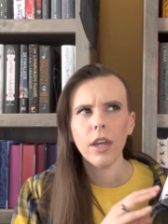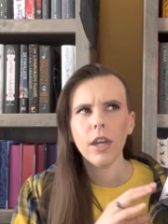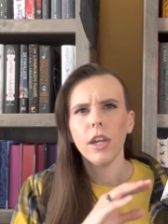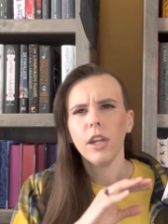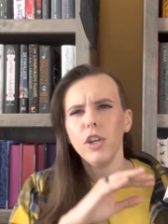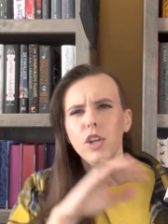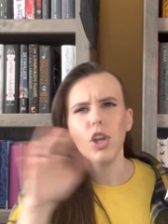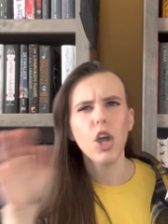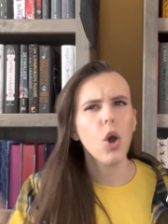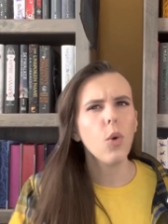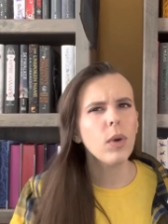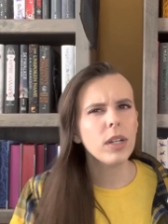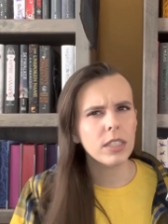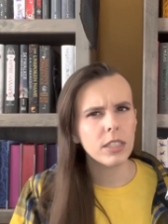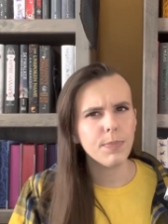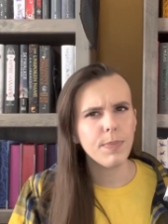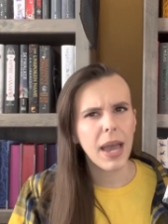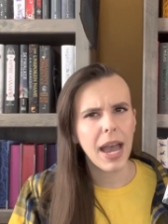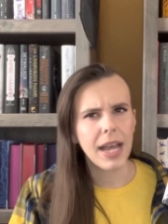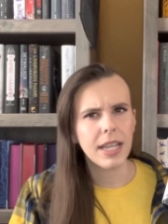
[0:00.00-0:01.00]
no
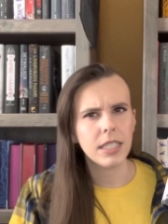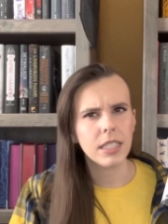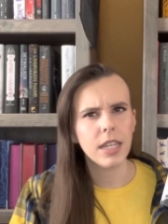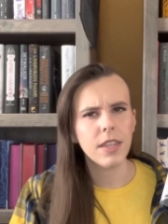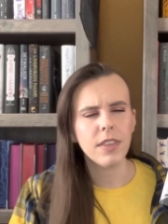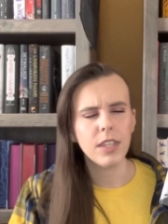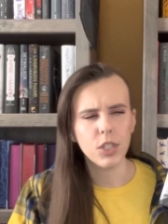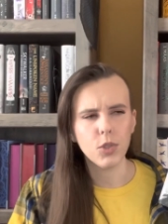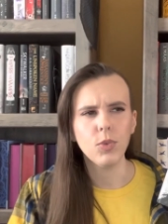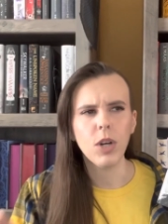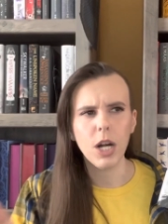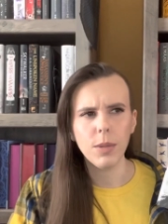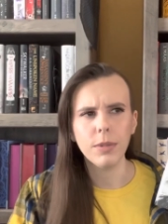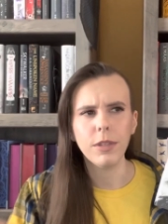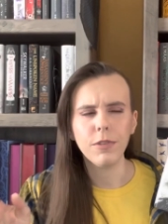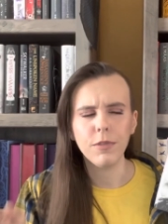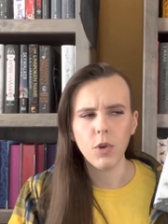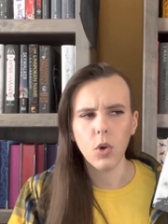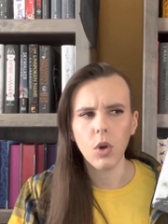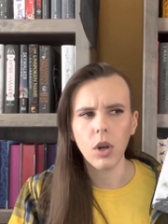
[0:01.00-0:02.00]
one's passed it this well
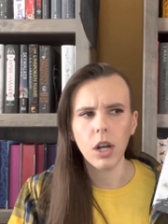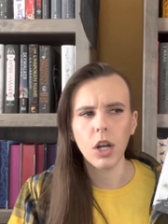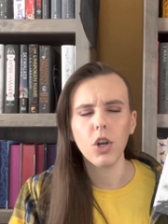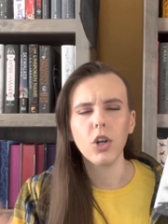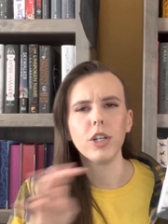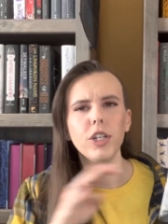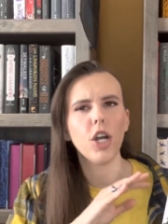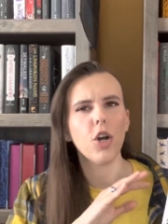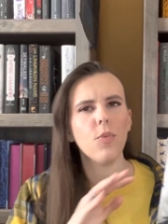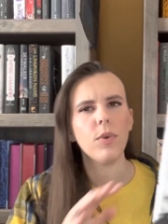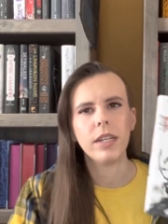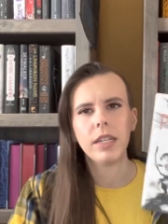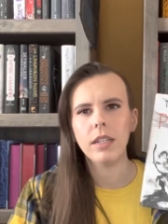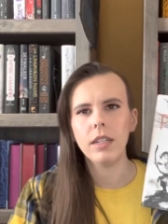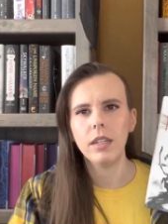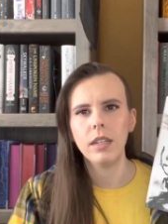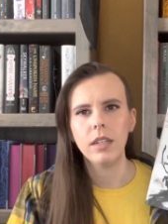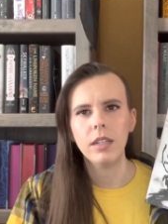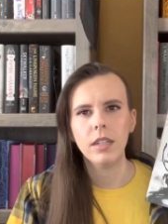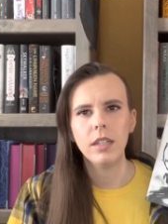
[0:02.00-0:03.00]
before, or no one
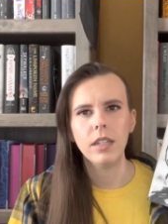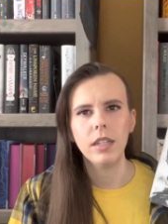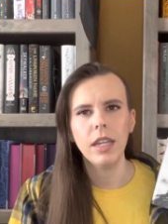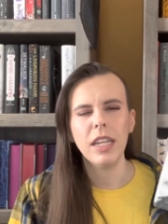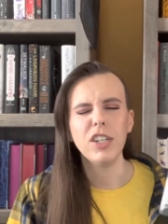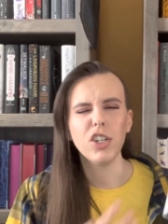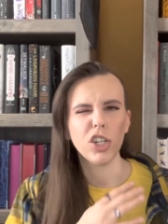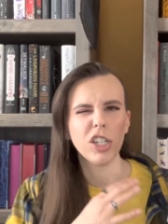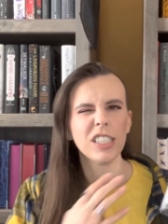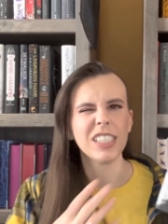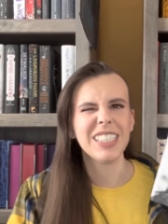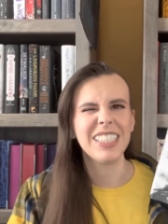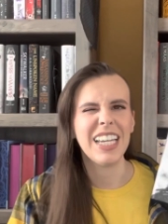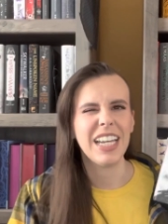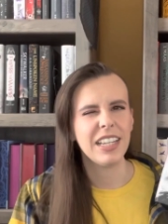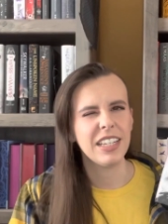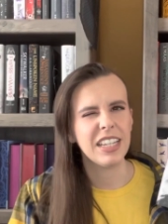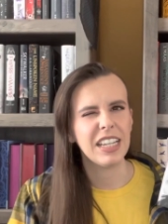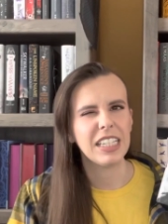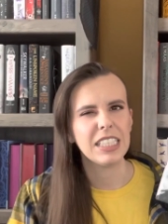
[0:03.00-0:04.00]
in her
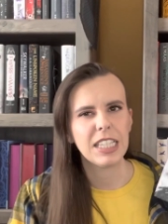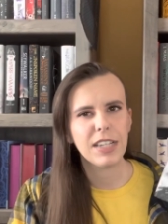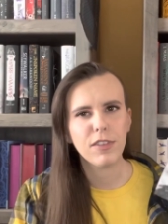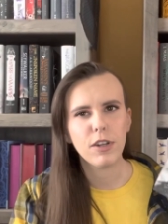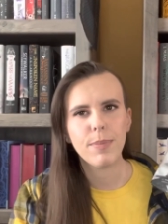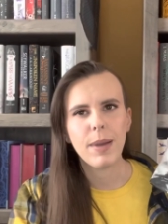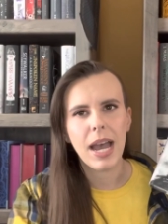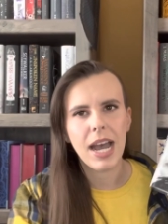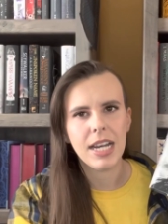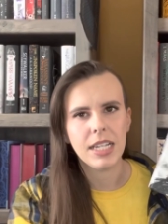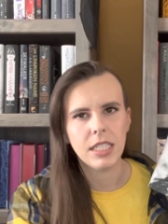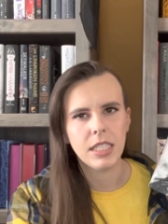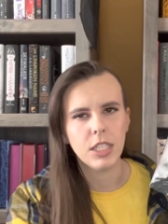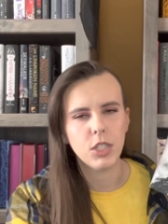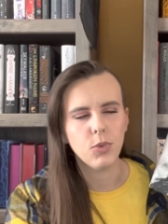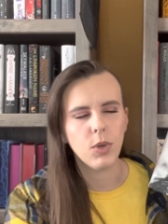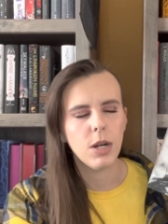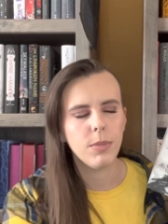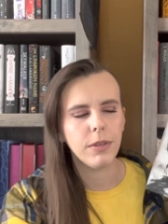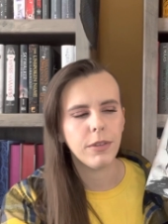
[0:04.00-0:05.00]
standing has ever passed
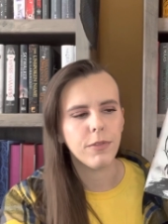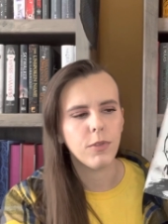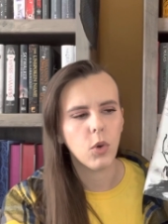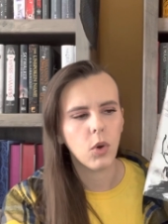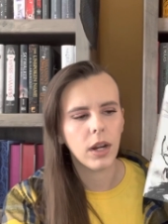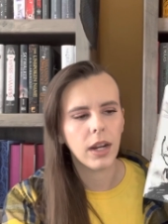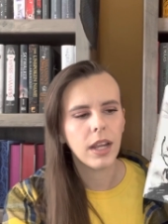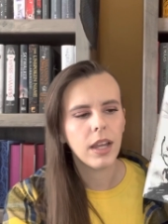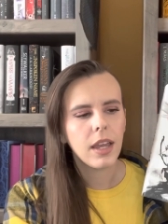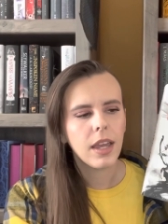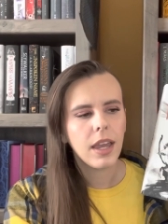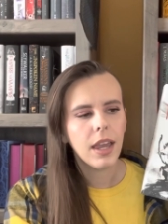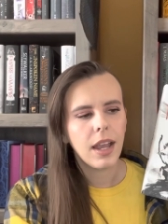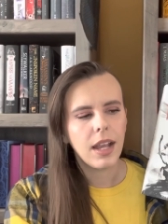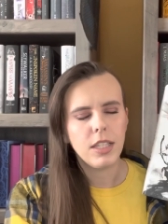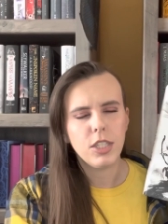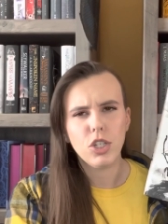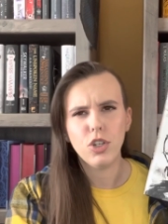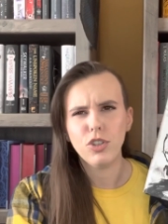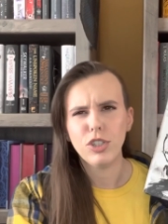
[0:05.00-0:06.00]
this well before,
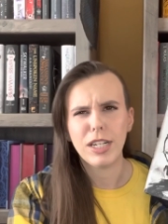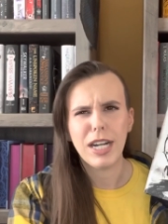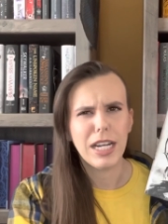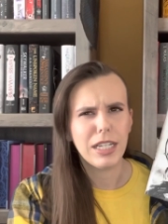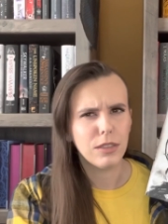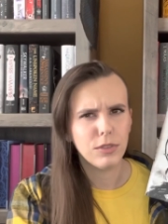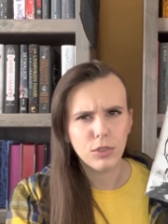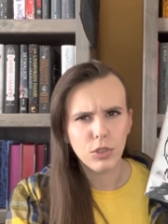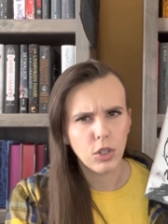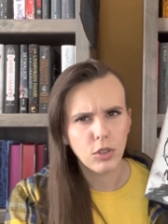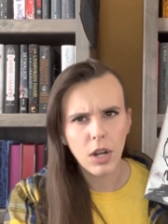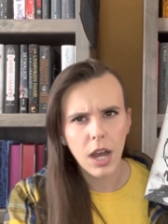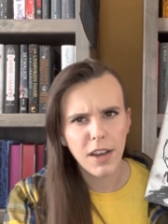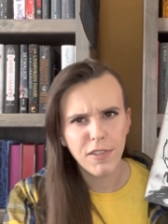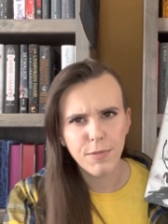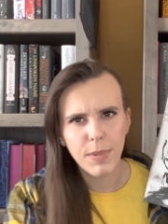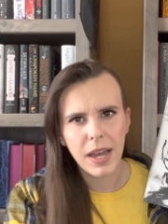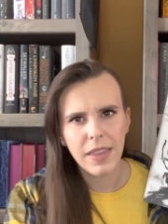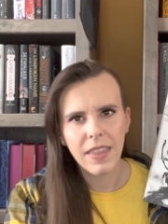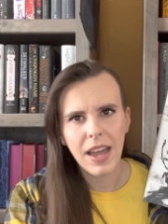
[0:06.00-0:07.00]
and so they're kind of thrown
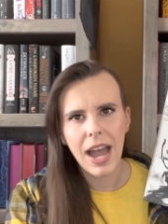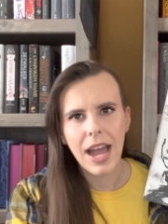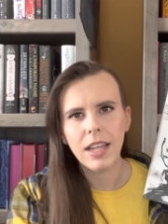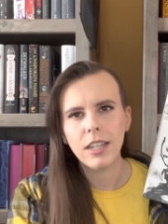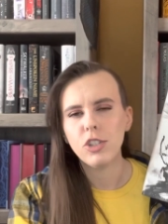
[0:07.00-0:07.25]
off by that.